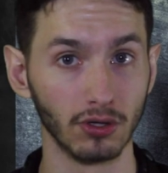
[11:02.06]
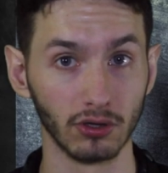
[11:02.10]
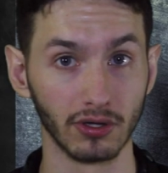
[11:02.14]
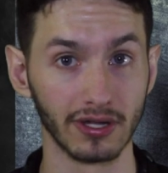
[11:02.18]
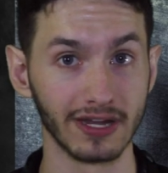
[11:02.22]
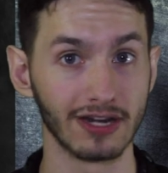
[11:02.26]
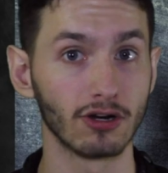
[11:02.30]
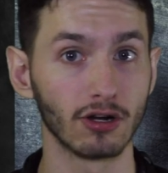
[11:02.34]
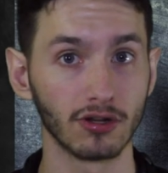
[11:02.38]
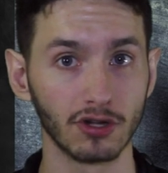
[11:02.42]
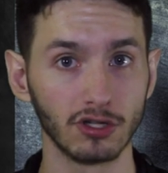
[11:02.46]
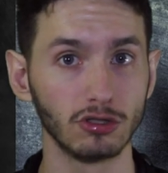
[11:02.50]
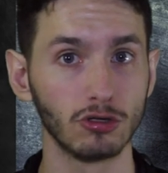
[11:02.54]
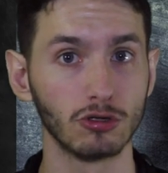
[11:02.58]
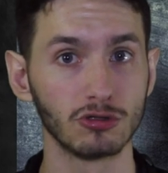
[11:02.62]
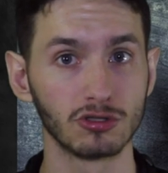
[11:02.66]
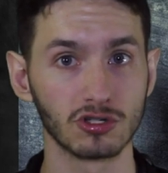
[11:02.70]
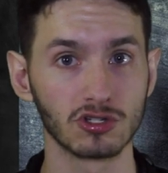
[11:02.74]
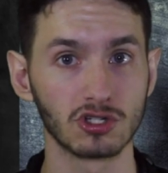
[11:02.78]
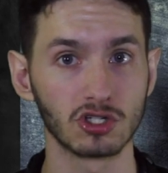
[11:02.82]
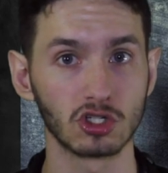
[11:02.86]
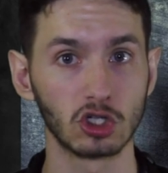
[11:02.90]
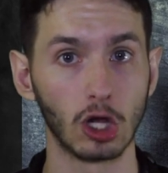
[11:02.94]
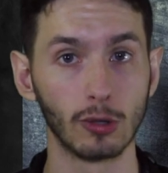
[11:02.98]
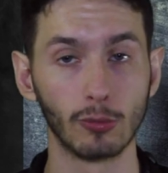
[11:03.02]
leader of the
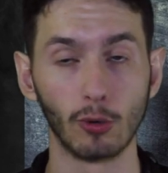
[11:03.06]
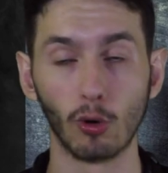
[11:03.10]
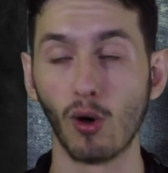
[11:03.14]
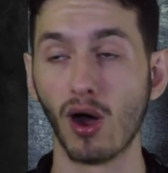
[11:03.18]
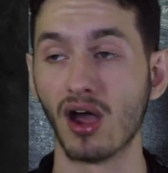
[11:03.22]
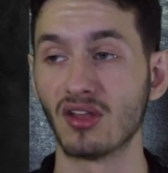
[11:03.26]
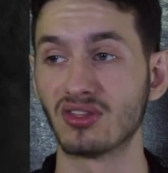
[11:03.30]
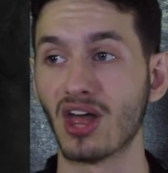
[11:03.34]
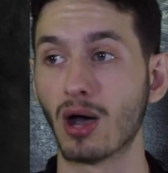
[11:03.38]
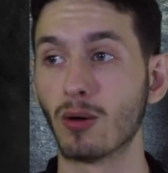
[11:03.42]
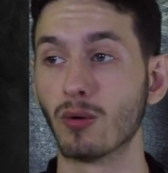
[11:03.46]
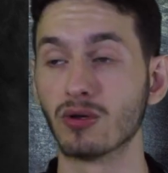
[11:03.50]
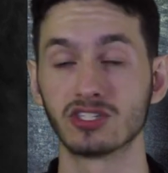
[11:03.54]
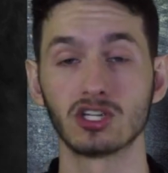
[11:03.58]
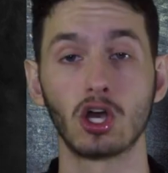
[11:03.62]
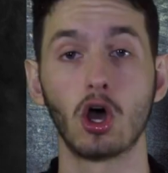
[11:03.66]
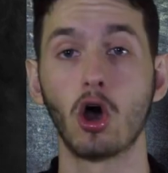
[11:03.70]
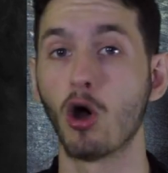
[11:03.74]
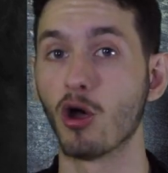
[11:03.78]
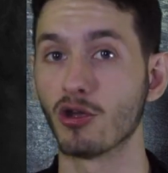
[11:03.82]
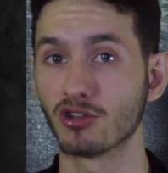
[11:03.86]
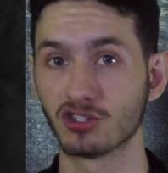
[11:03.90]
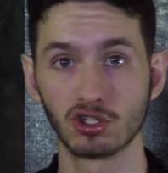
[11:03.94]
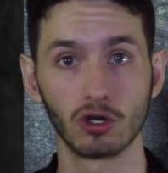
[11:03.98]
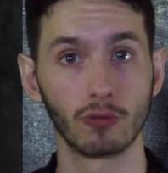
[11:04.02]
Losers Club, who I thought was
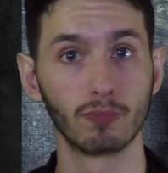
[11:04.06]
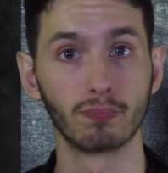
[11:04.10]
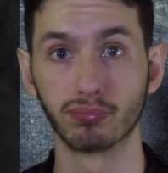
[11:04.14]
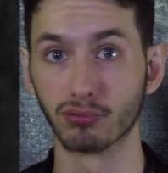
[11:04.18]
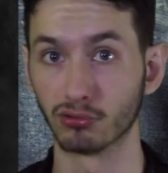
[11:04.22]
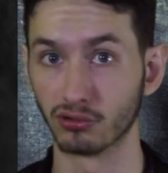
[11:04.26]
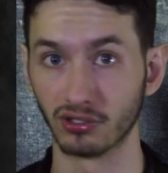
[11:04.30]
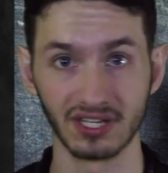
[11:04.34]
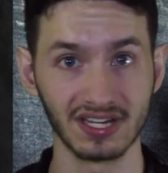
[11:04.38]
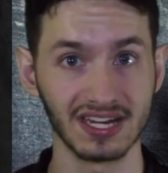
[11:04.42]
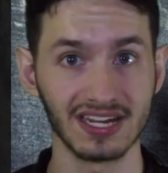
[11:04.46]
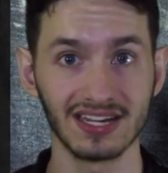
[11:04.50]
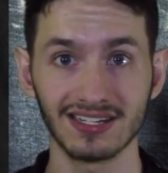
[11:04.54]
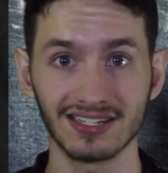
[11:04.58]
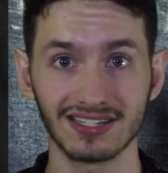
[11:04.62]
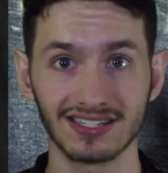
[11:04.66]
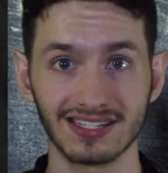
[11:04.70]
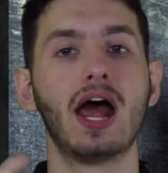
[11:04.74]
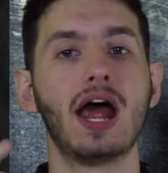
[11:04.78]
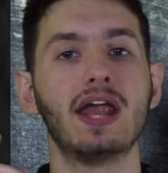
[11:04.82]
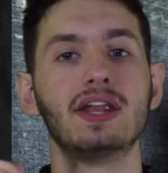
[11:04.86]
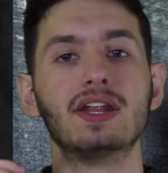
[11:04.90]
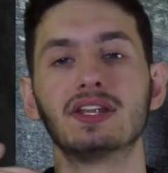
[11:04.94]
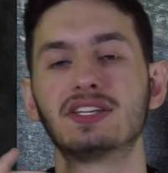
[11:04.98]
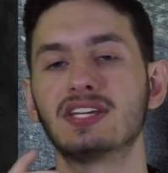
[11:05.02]
also brilliant.
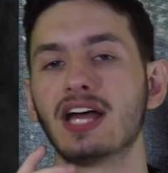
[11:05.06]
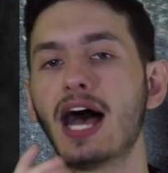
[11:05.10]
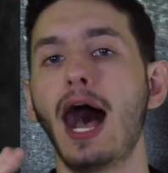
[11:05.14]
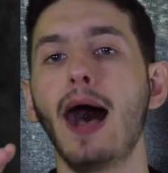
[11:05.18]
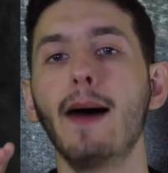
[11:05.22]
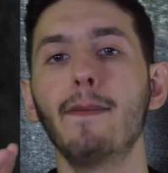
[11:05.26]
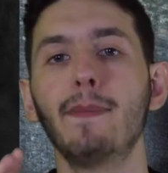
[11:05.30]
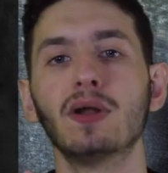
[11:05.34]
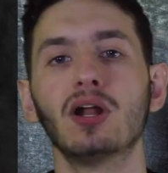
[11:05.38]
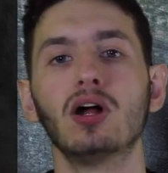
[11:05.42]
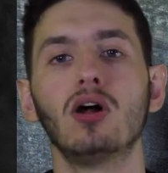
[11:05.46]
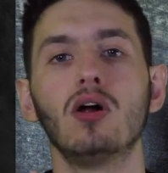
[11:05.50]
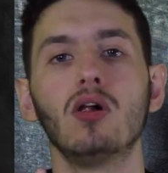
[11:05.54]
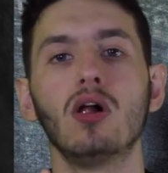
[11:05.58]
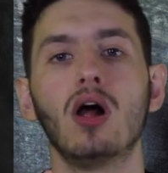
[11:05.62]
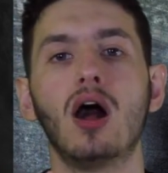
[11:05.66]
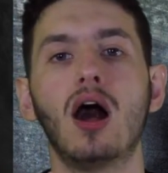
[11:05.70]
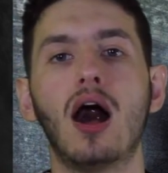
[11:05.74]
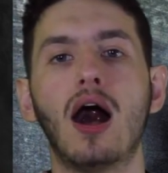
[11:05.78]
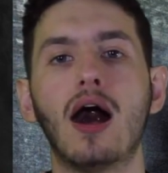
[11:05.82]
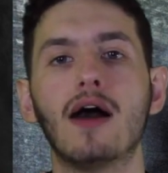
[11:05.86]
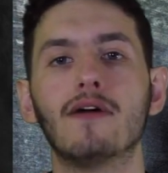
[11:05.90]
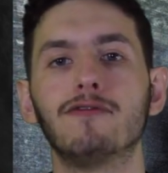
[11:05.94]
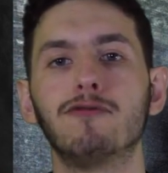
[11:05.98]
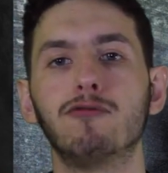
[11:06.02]
And to top it all
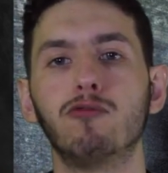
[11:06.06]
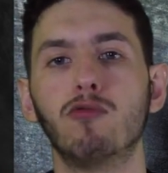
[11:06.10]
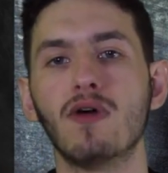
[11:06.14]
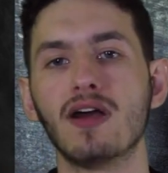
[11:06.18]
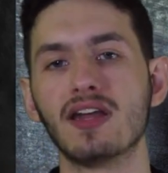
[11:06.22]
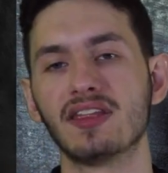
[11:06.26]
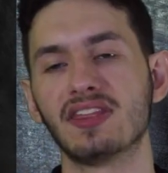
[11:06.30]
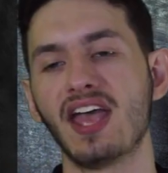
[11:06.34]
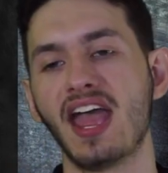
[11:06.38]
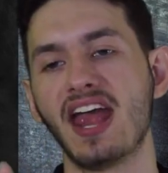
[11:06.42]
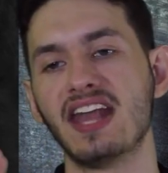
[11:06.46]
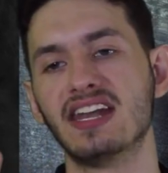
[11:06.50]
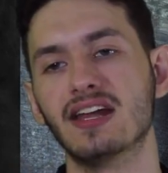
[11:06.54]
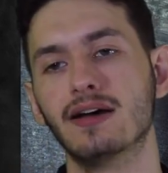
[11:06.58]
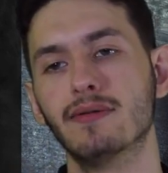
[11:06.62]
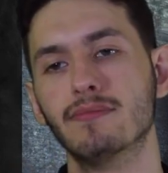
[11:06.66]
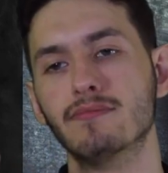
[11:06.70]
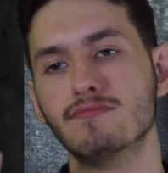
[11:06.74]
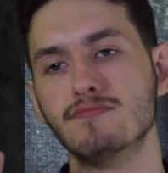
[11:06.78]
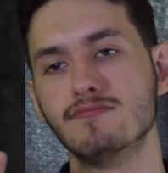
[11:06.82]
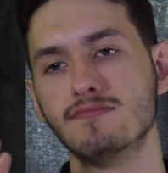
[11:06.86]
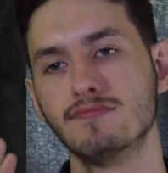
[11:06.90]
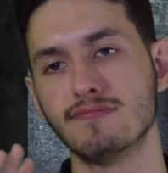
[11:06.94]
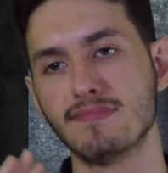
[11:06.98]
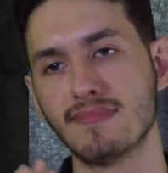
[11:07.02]
off with an
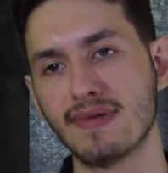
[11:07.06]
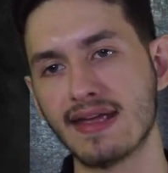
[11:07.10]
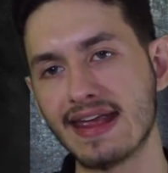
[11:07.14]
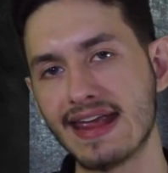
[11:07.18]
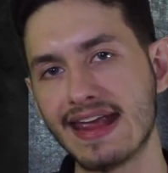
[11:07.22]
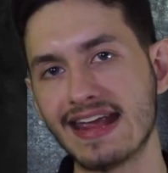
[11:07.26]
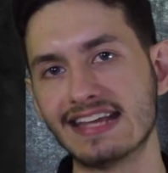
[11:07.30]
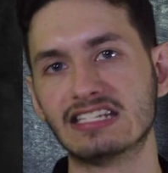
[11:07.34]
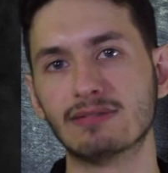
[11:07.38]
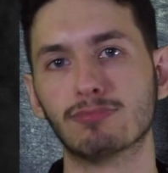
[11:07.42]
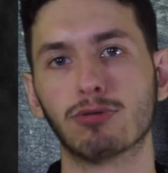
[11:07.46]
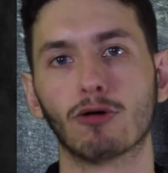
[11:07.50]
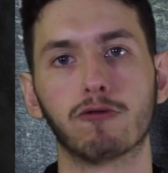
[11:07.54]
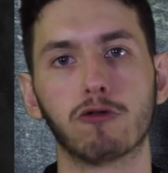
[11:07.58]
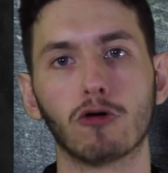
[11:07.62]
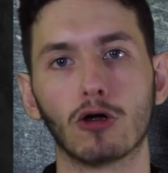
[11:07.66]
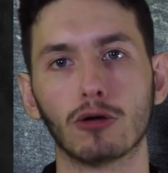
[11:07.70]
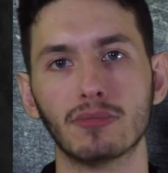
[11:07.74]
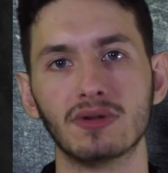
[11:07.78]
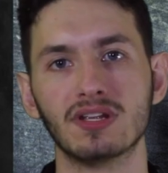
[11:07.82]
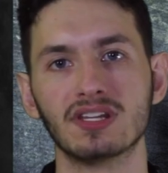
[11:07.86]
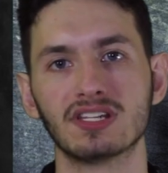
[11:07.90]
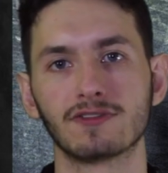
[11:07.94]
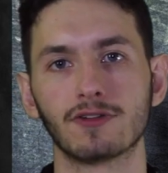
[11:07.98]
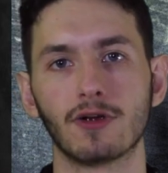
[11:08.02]
amazing
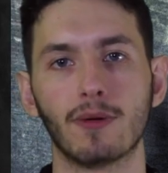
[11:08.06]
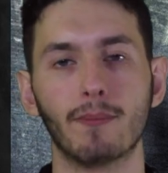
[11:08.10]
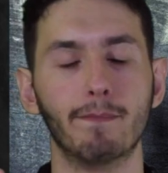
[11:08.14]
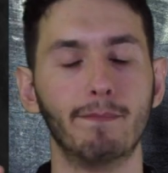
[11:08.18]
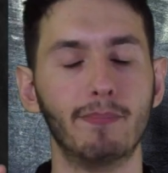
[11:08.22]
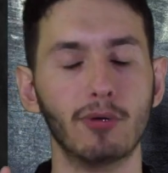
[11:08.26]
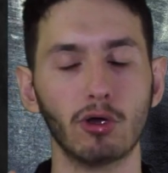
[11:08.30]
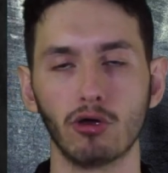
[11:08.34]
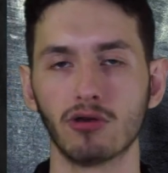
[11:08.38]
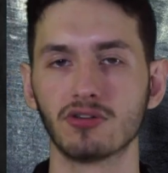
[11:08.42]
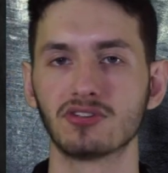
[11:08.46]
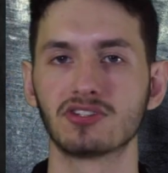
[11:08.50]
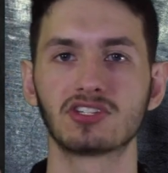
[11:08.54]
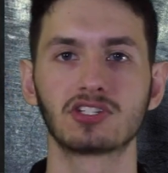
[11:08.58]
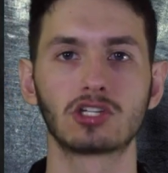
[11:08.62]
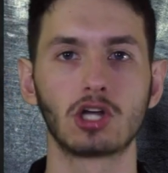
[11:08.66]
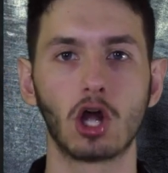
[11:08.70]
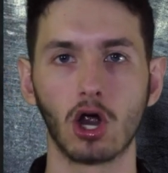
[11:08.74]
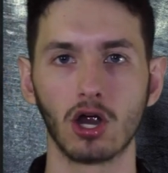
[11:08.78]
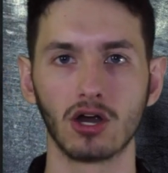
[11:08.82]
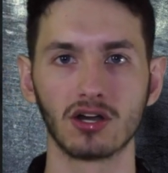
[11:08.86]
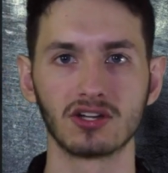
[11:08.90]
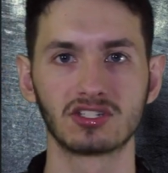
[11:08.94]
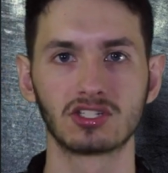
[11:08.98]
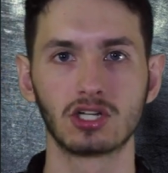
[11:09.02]
performance from Bill
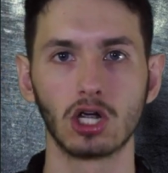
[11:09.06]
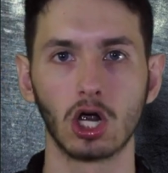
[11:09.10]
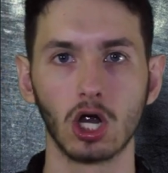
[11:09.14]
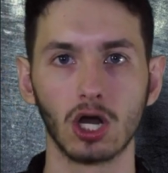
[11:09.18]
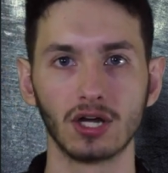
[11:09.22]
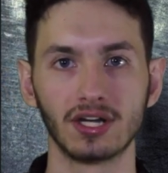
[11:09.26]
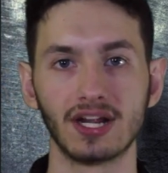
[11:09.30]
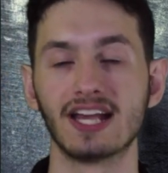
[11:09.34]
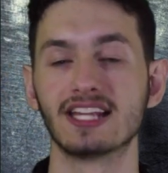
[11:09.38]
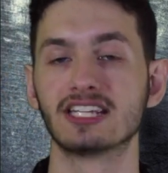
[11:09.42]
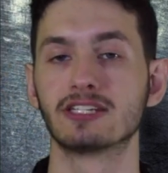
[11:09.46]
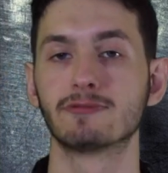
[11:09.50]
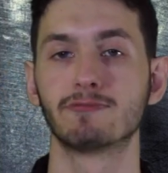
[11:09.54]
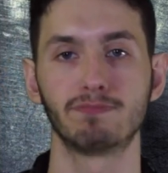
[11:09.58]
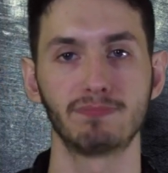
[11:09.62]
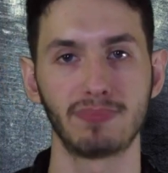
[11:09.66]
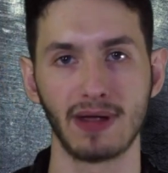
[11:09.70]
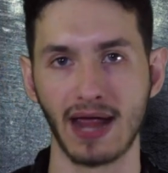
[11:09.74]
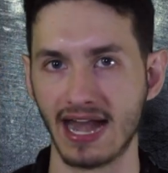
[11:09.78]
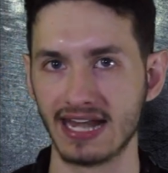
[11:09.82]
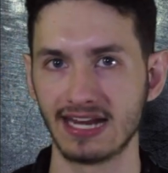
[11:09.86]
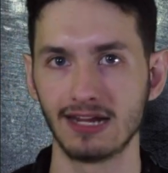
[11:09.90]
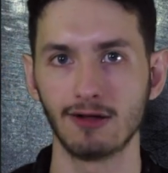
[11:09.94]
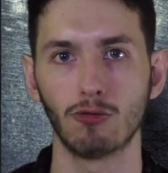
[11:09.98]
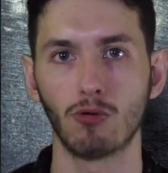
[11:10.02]
Skarsgård as
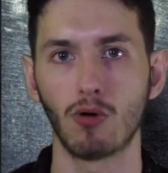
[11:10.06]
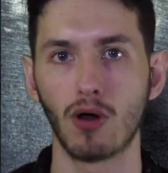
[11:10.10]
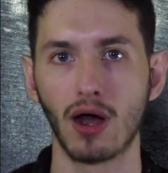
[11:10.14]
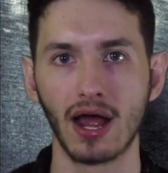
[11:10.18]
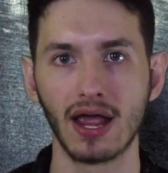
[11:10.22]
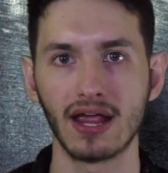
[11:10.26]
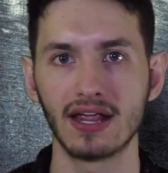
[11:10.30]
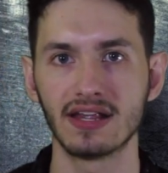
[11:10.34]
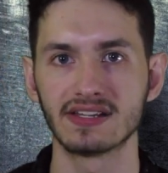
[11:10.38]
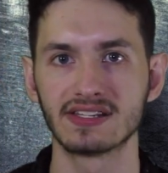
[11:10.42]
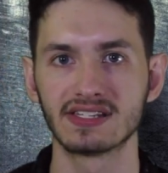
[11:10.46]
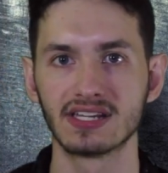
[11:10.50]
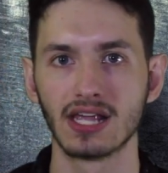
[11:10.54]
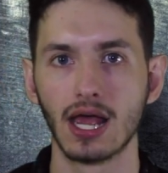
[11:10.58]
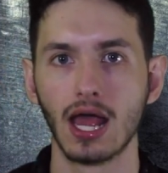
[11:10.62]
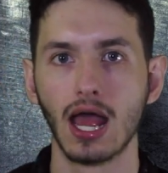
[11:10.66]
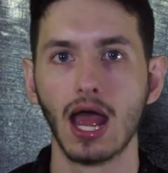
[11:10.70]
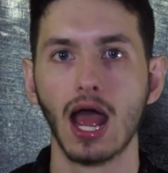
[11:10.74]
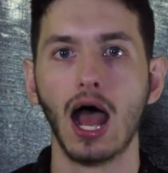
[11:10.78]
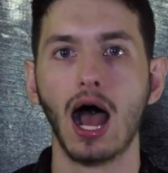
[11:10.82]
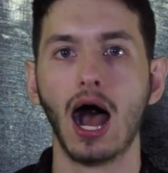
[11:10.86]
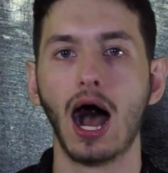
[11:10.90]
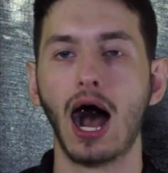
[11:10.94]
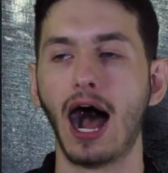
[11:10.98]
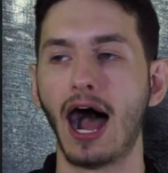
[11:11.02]
Pennywise,
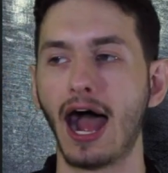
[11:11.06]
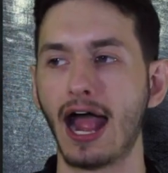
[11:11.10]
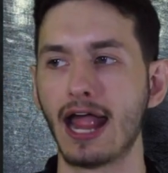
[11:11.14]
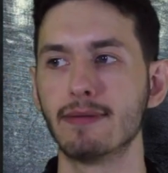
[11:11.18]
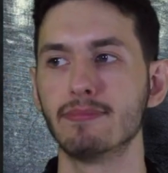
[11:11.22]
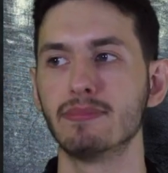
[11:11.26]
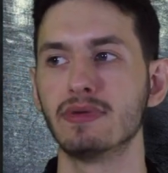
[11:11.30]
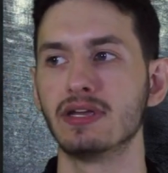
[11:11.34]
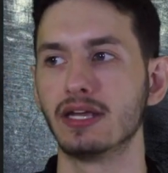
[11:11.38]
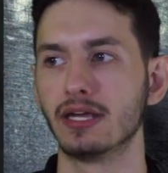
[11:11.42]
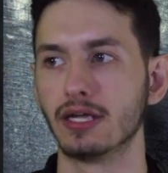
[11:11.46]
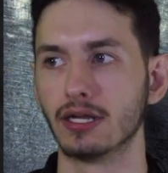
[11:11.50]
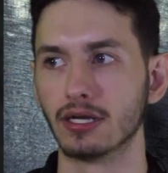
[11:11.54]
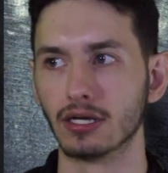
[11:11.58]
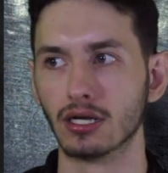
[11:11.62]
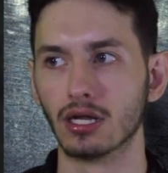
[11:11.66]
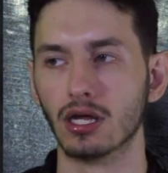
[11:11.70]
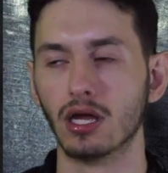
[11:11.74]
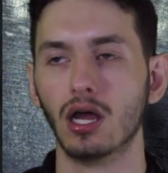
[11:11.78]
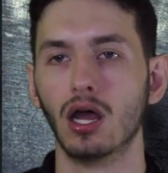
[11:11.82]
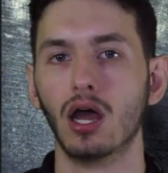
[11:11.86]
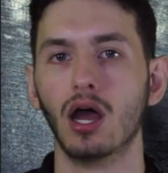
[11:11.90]
I mean,